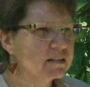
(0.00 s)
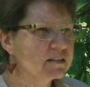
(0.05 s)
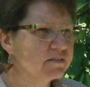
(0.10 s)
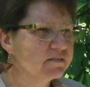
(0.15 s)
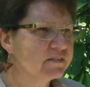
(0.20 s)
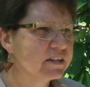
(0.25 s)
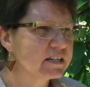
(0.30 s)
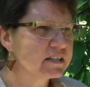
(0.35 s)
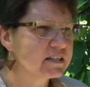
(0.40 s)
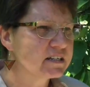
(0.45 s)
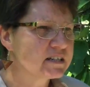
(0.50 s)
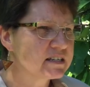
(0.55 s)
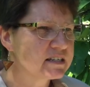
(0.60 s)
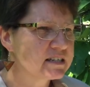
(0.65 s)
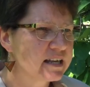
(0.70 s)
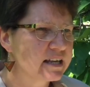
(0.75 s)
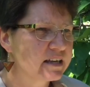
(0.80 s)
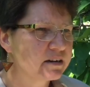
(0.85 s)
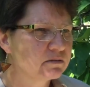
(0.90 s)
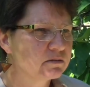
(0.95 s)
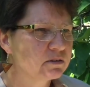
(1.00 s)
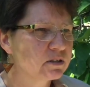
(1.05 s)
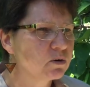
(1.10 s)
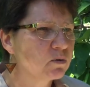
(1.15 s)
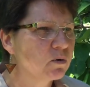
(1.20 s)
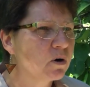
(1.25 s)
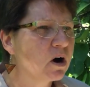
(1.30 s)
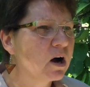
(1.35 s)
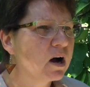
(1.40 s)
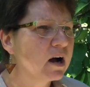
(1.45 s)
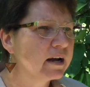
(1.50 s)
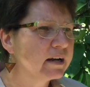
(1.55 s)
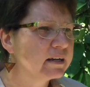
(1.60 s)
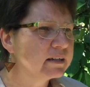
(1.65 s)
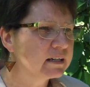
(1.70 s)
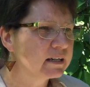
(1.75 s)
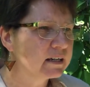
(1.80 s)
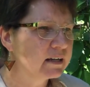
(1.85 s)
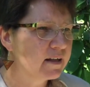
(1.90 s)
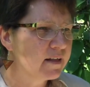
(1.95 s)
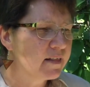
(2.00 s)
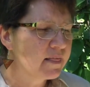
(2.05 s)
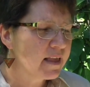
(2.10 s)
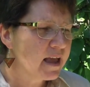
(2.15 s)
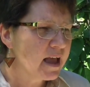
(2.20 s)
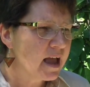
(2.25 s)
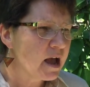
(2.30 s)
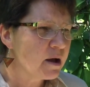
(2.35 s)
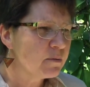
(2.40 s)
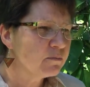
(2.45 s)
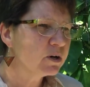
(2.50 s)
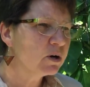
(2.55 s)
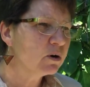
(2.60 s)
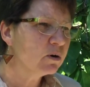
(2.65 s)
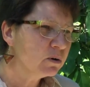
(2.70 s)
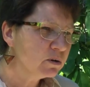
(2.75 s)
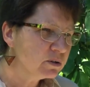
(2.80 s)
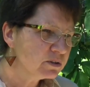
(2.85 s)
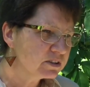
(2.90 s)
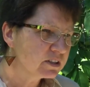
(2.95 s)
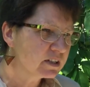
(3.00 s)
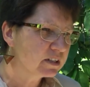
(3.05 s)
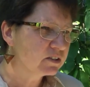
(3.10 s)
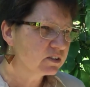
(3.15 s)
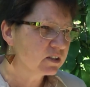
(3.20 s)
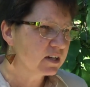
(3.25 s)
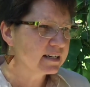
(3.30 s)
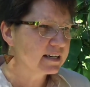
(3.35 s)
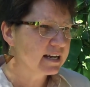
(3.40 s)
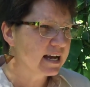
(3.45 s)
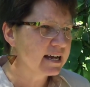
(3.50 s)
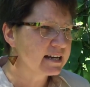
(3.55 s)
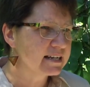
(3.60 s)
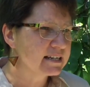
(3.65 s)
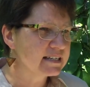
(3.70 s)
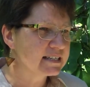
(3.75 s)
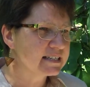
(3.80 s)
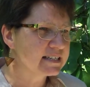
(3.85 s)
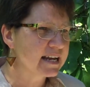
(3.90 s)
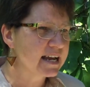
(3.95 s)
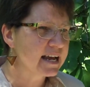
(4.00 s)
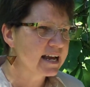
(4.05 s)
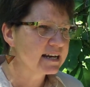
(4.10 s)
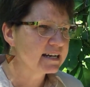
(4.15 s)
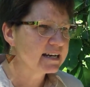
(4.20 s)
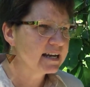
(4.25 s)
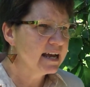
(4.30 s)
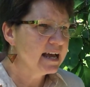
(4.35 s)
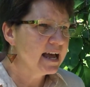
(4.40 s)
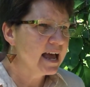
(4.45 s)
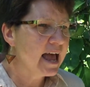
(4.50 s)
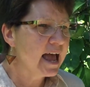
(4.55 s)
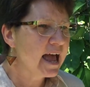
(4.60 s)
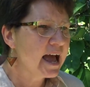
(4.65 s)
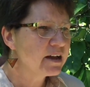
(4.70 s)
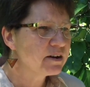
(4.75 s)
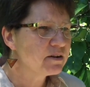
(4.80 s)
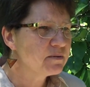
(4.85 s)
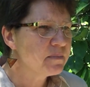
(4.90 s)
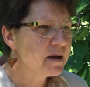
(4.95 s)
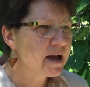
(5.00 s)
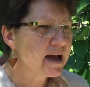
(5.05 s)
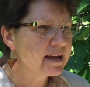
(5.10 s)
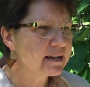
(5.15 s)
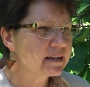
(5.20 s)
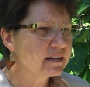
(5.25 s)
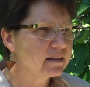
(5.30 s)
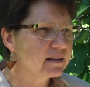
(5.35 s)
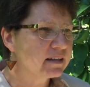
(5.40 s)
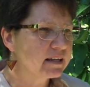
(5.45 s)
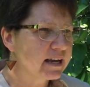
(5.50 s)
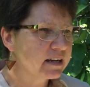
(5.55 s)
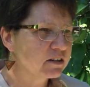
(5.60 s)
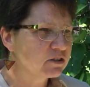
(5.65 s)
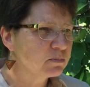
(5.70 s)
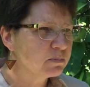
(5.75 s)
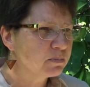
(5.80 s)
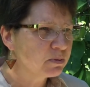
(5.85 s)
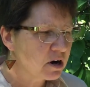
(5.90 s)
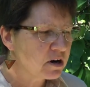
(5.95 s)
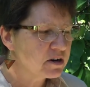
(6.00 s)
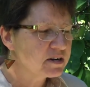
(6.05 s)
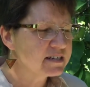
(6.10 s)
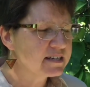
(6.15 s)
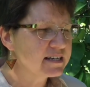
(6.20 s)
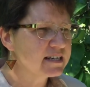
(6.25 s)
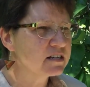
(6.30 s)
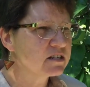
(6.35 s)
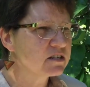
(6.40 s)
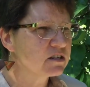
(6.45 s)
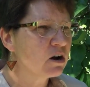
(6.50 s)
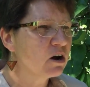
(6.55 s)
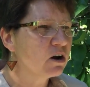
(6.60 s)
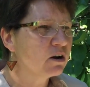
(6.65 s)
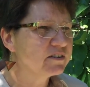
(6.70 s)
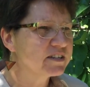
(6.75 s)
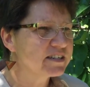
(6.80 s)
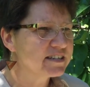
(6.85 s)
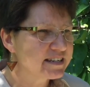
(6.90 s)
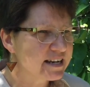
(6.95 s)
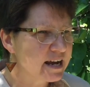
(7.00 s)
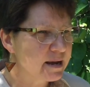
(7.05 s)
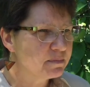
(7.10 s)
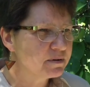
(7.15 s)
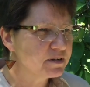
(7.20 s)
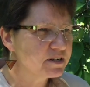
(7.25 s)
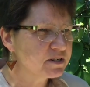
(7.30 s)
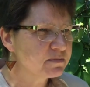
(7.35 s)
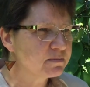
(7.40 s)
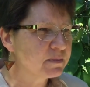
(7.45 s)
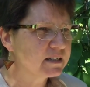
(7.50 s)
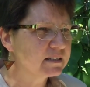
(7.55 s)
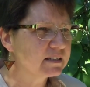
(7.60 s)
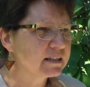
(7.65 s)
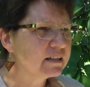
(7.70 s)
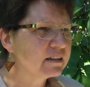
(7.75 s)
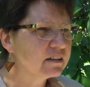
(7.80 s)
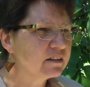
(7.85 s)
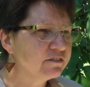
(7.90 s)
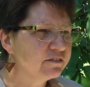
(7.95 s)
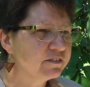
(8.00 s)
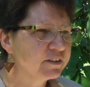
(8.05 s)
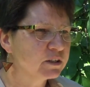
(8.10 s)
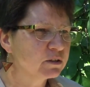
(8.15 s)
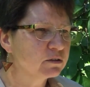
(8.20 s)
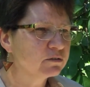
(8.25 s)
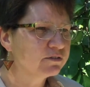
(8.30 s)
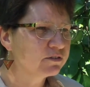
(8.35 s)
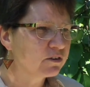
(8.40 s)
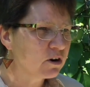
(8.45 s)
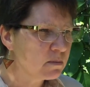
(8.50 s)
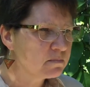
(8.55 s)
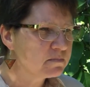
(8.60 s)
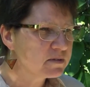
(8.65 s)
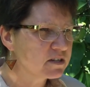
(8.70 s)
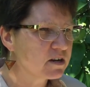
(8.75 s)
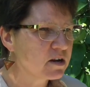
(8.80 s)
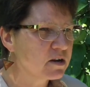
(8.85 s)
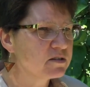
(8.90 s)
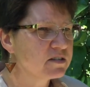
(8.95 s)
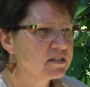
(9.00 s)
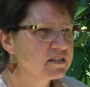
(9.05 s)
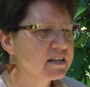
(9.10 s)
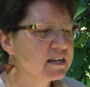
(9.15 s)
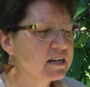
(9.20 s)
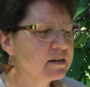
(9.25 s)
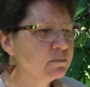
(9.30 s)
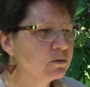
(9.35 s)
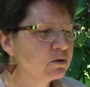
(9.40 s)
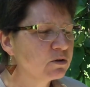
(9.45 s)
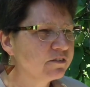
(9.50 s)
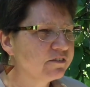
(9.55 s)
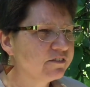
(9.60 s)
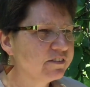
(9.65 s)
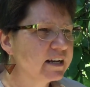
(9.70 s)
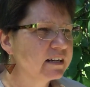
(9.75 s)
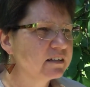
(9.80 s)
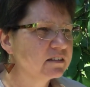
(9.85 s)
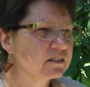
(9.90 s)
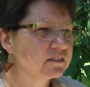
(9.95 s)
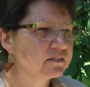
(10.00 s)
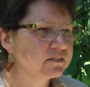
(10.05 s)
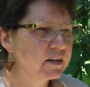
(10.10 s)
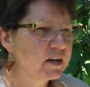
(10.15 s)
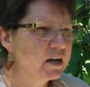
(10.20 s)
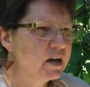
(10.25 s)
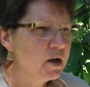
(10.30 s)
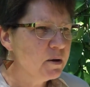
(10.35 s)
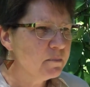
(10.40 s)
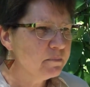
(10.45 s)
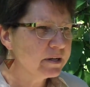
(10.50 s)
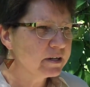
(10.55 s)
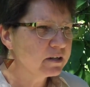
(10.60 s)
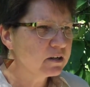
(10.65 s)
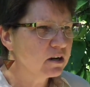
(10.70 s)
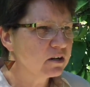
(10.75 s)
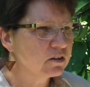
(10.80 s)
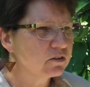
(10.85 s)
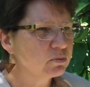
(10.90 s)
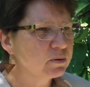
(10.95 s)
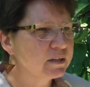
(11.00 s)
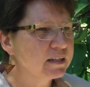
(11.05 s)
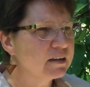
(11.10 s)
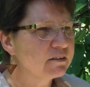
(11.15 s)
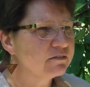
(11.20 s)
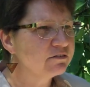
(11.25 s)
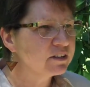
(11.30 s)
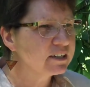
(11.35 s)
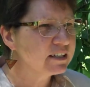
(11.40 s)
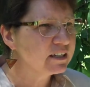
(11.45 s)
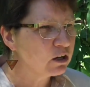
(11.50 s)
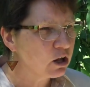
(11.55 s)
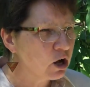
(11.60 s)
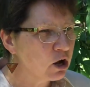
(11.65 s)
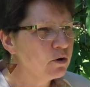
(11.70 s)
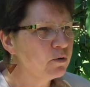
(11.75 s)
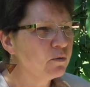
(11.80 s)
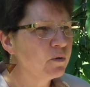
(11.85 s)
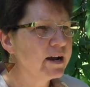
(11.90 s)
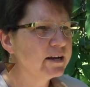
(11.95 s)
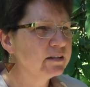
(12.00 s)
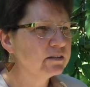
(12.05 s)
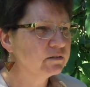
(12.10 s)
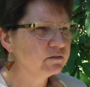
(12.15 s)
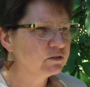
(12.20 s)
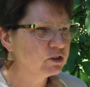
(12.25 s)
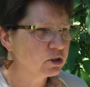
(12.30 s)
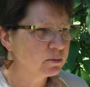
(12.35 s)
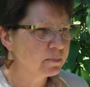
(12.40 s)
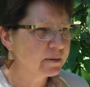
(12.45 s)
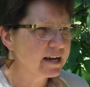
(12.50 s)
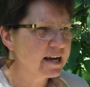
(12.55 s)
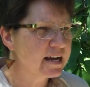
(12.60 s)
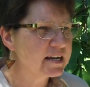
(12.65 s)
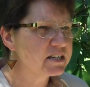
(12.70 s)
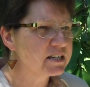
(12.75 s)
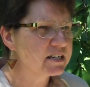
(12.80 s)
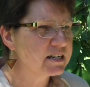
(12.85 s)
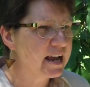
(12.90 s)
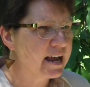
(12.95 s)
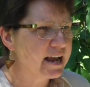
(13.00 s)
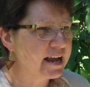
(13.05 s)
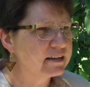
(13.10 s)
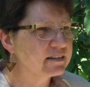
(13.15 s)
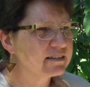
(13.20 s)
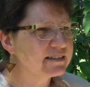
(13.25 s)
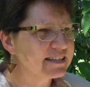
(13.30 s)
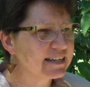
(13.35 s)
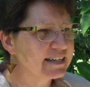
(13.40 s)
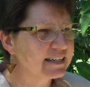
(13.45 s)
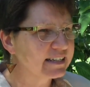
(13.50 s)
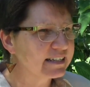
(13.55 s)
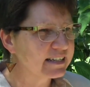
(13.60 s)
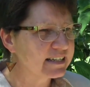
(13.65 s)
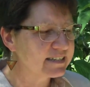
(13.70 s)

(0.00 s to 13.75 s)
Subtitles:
interventions that are required. And we're also trying to understand how to make the actual process of establishment in the field from sown seed more effective, because we get very low rates of germination and seedling